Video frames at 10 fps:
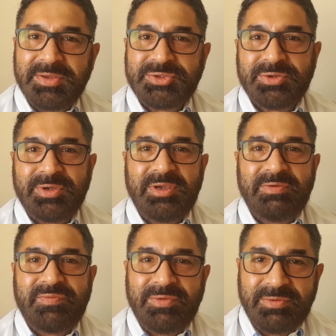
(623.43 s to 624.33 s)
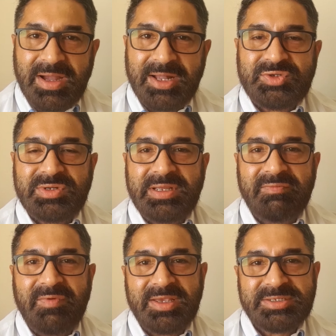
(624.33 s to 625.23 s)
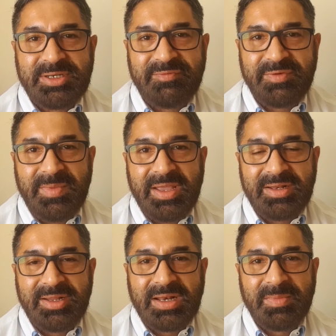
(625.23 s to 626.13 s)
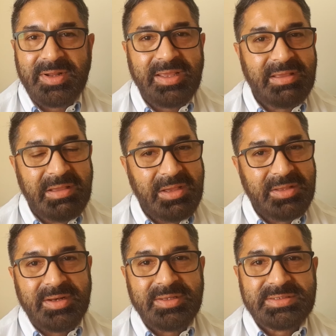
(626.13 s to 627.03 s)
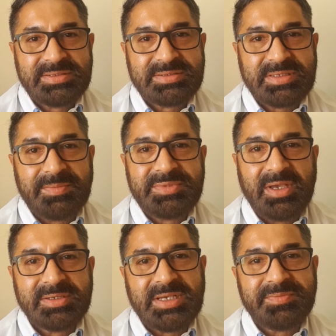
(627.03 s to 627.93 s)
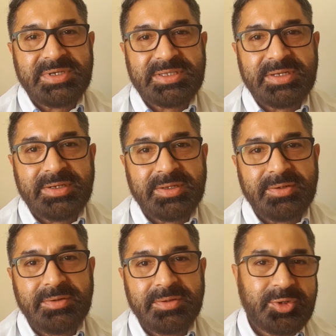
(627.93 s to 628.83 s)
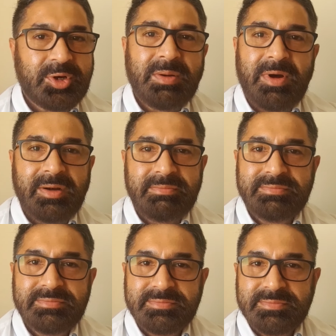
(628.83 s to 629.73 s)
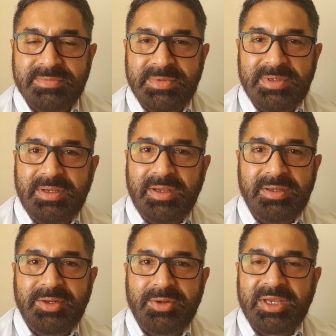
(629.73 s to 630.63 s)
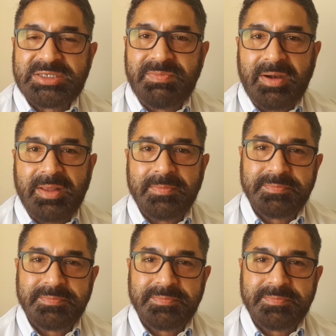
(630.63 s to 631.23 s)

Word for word: So if you actually invest and if you make a little money, there is sub a subject that you can uh, talk about in your next party.